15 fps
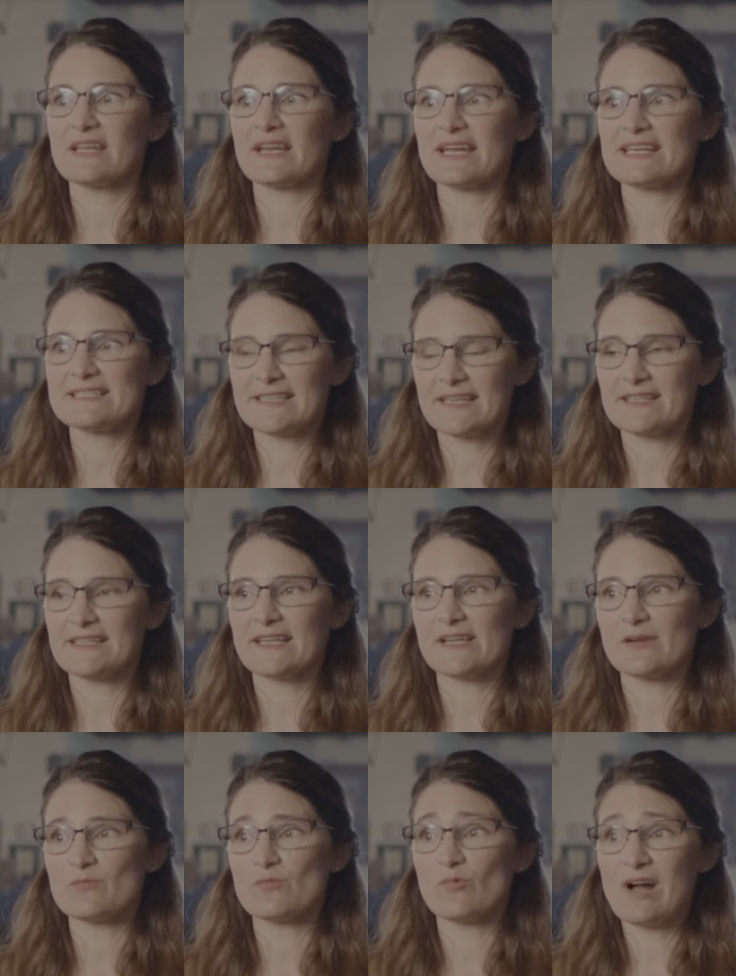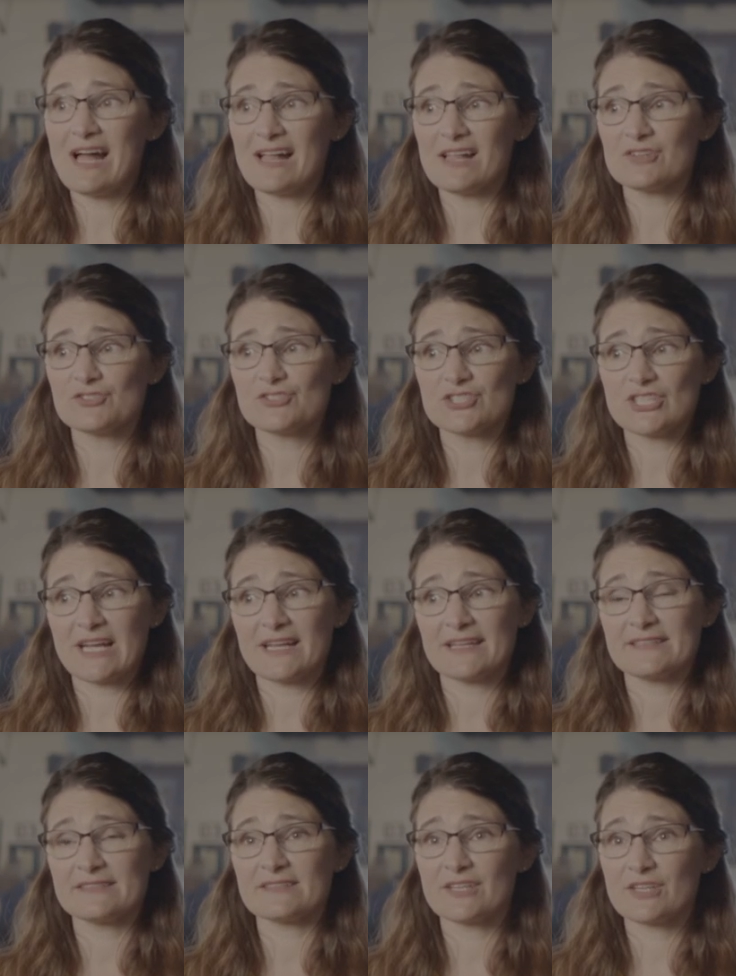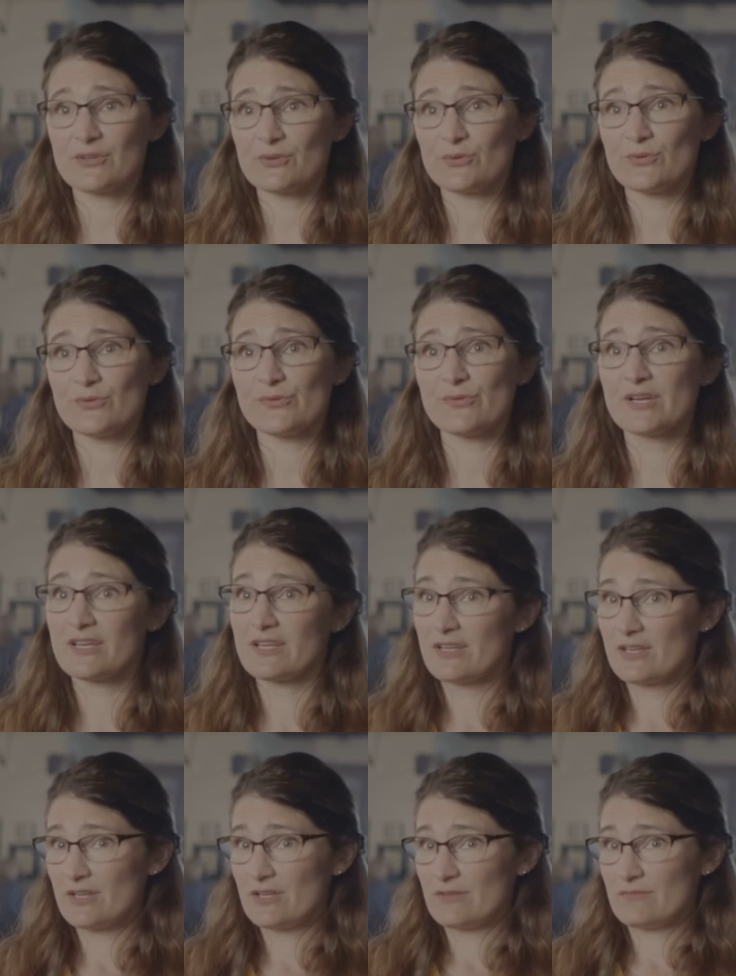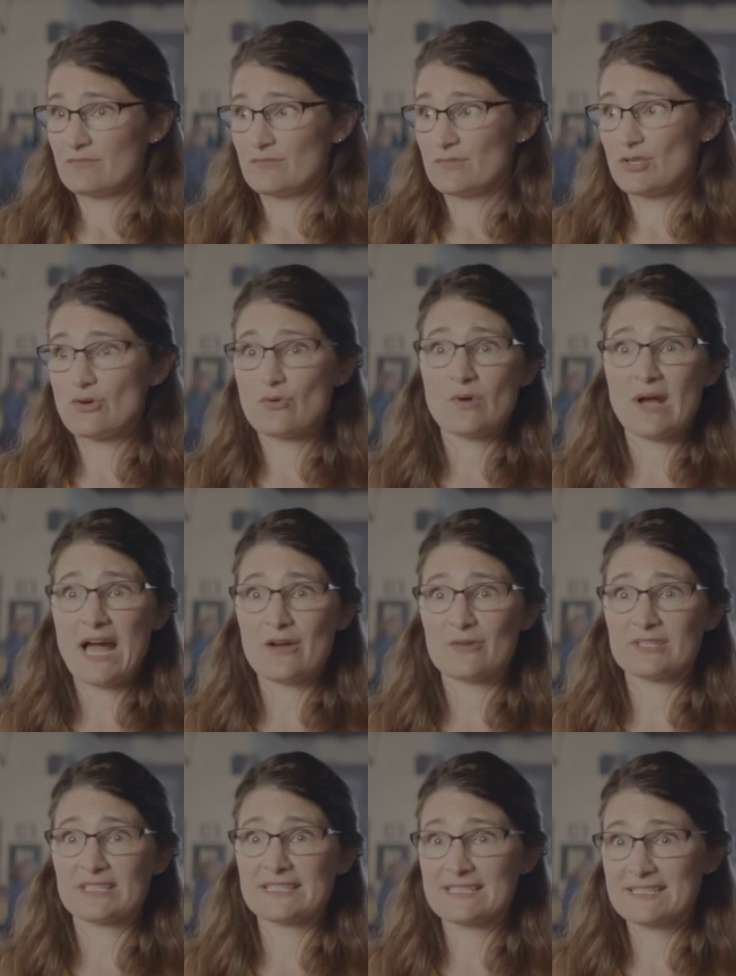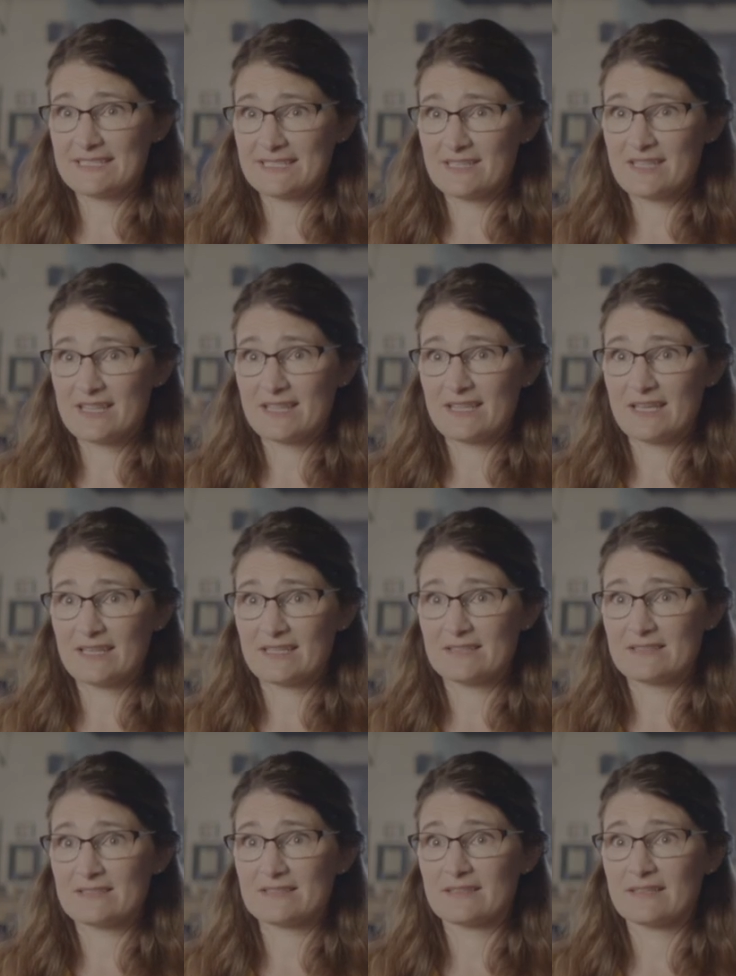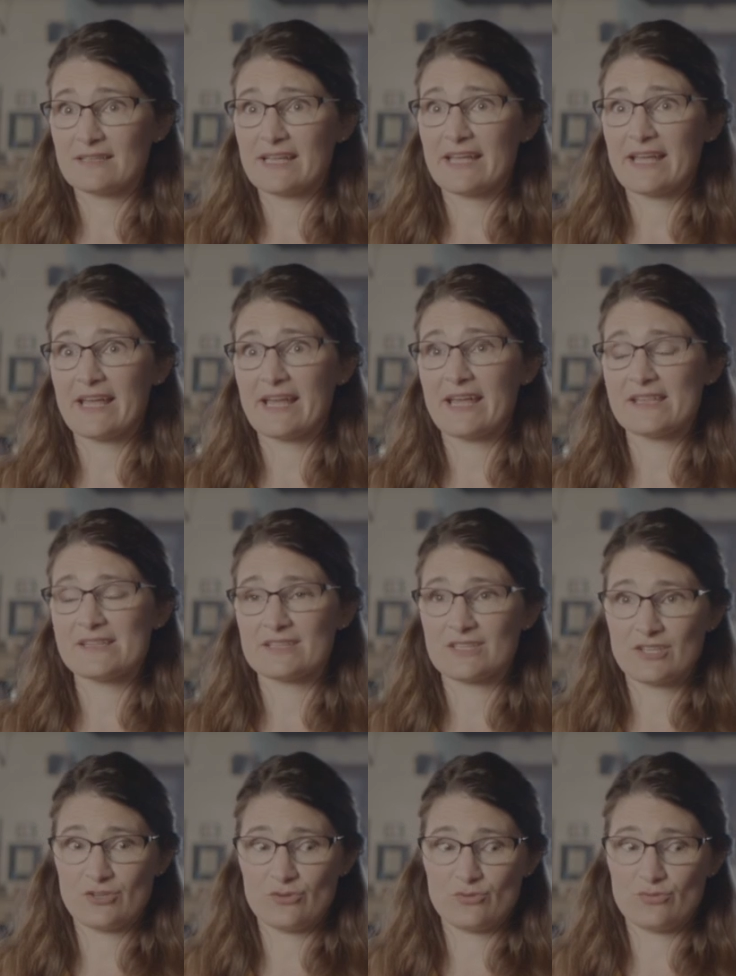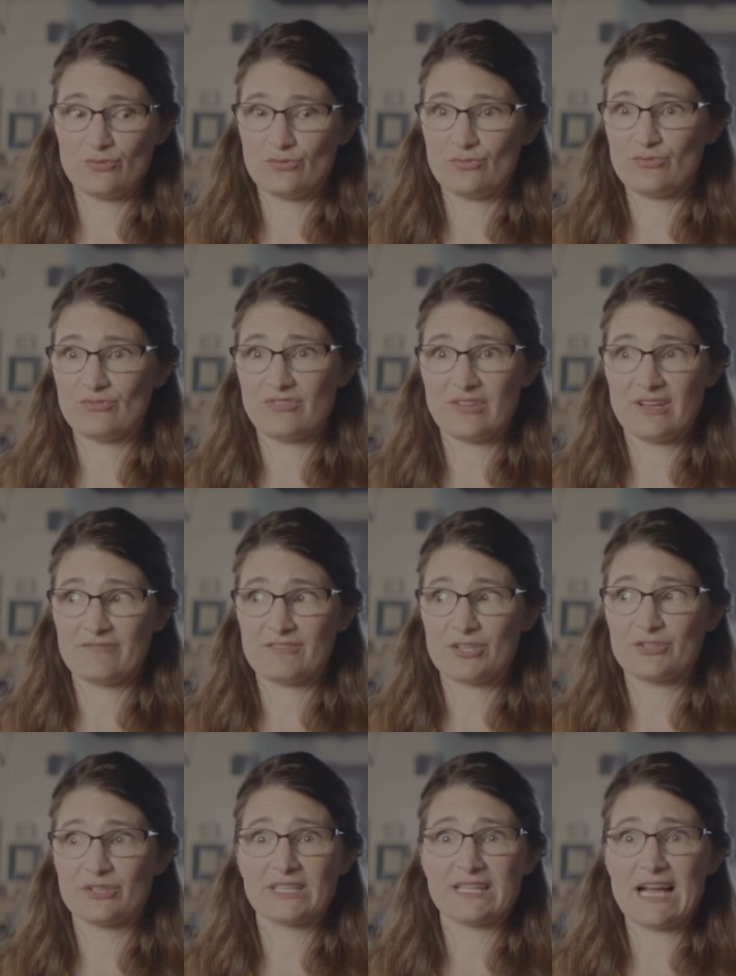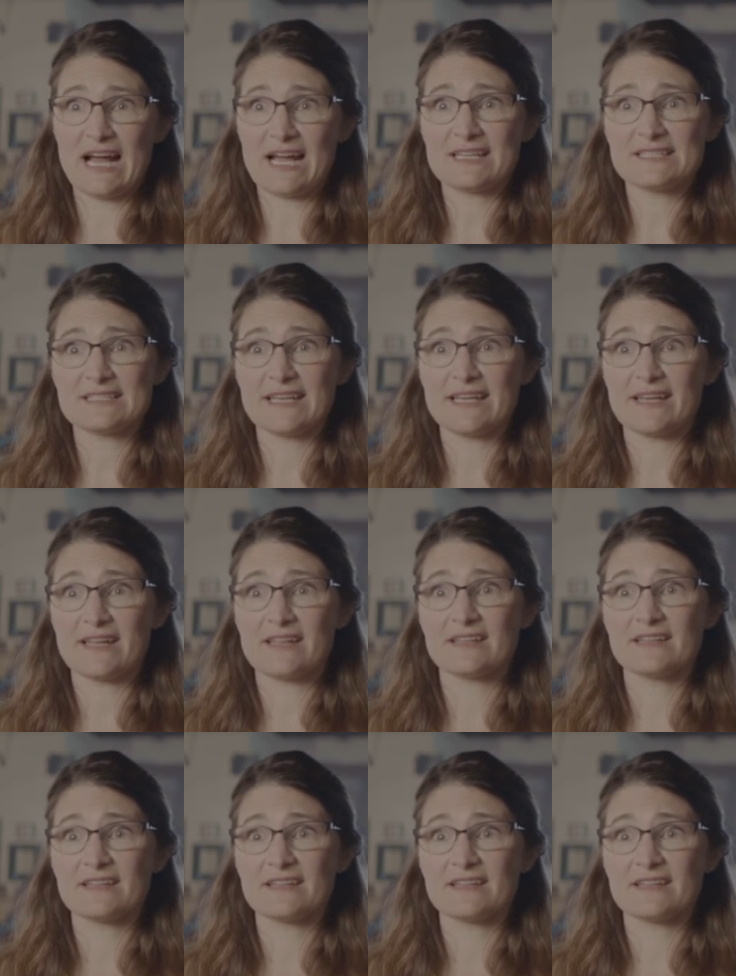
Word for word: I said to him, well, John, you know how to distill things, and you love a good cocktail.